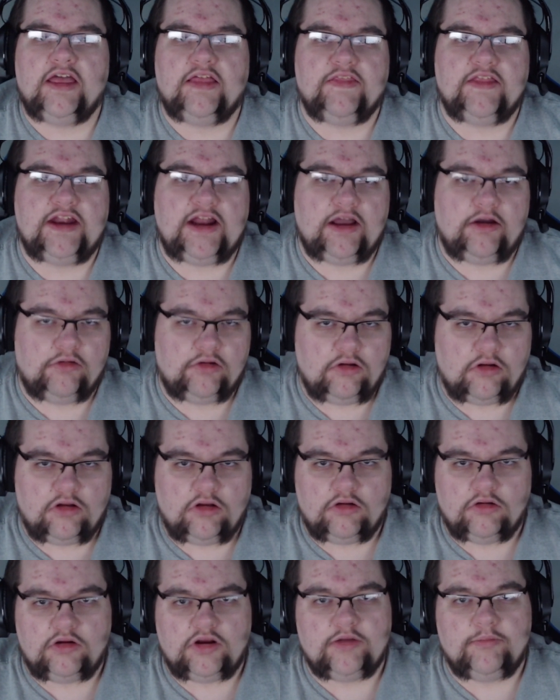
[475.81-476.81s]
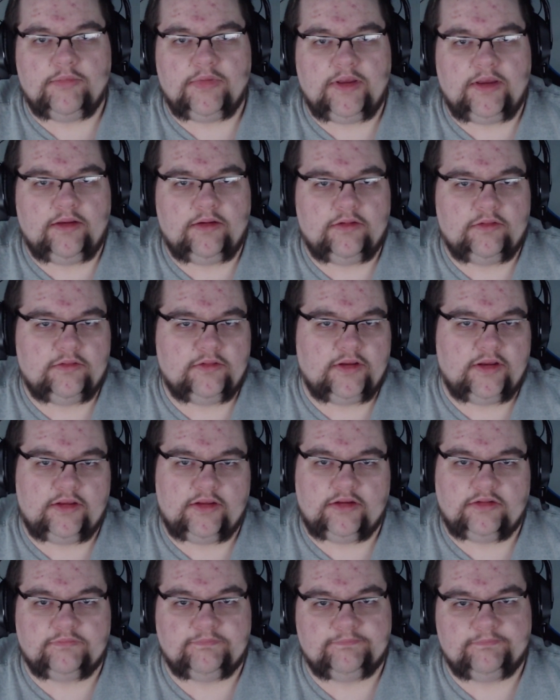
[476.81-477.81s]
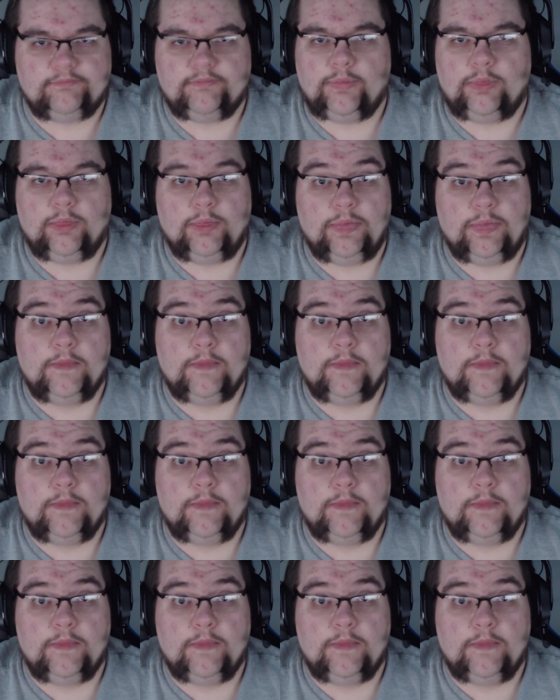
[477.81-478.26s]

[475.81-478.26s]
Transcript: and then alcohol combined, and